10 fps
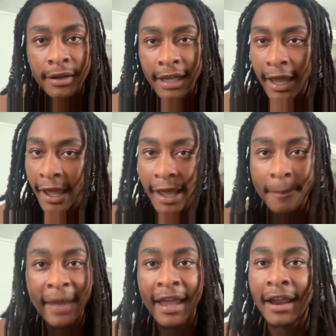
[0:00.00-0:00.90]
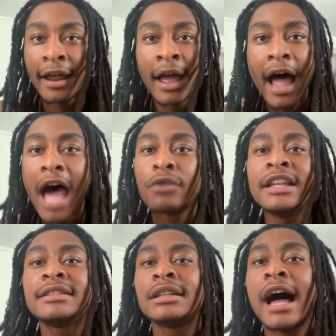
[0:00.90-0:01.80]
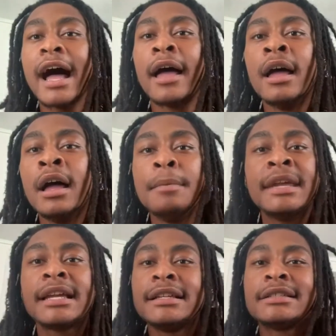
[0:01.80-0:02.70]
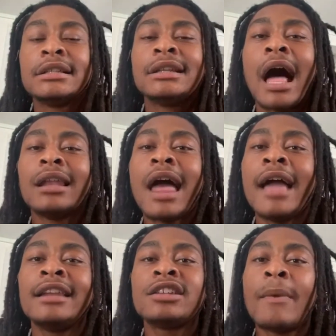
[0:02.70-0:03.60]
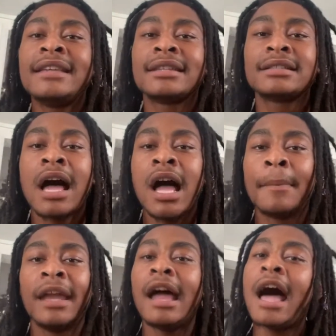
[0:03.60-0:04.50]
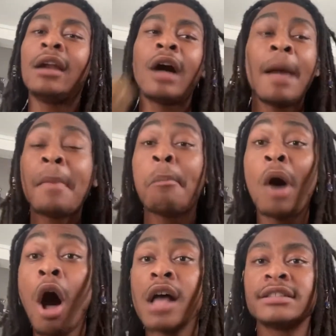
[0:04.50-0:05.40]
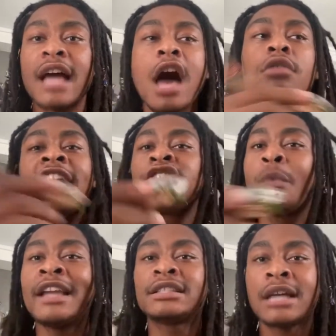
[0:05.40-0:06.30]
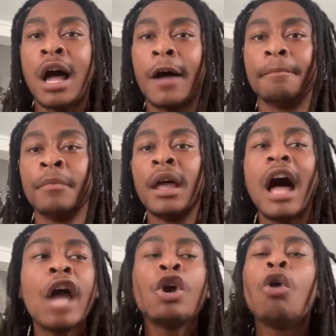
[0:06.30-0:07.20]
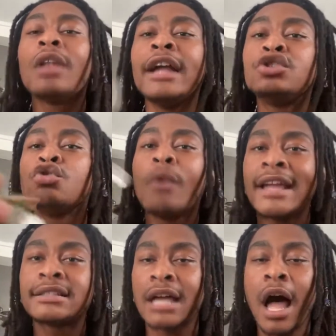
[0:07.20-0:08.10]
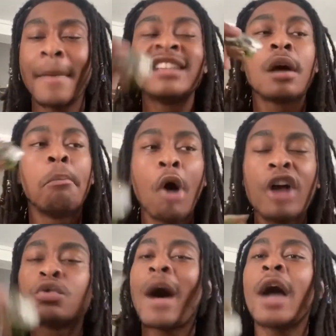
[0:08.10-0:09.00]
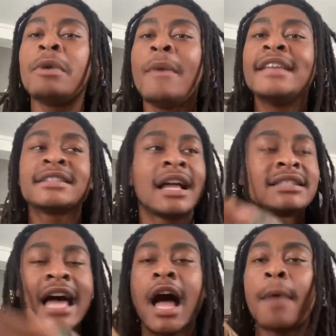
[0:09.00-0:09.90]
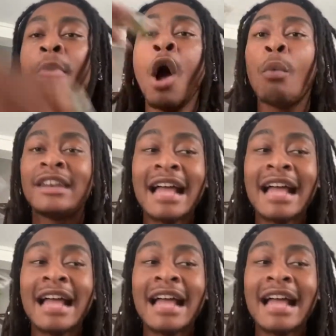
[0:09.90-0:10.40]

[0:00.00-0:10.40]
Yeah, man. I don't need to lie because lying is a waste of time, and I don't. I'm a boss. I don't like to waste time. I don't like to waste time as a boss why are we wasting our time